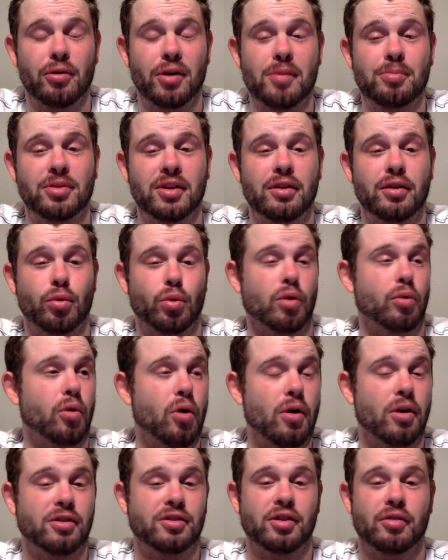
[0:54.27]
reaped in the
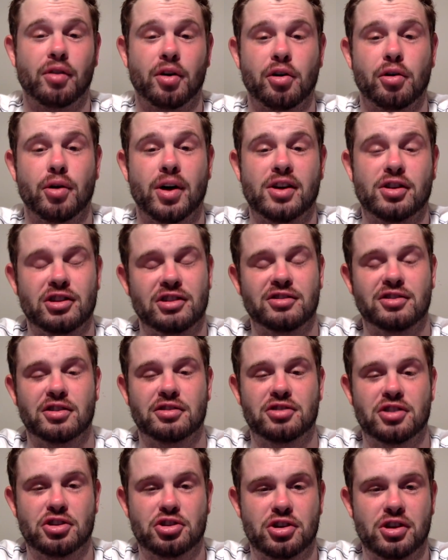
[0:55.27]
rewards of a courageous
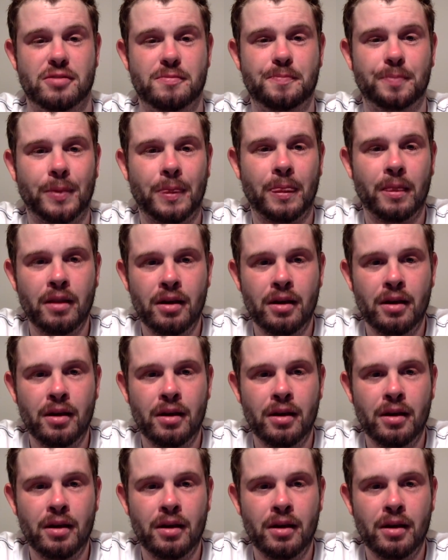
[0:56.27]
decision.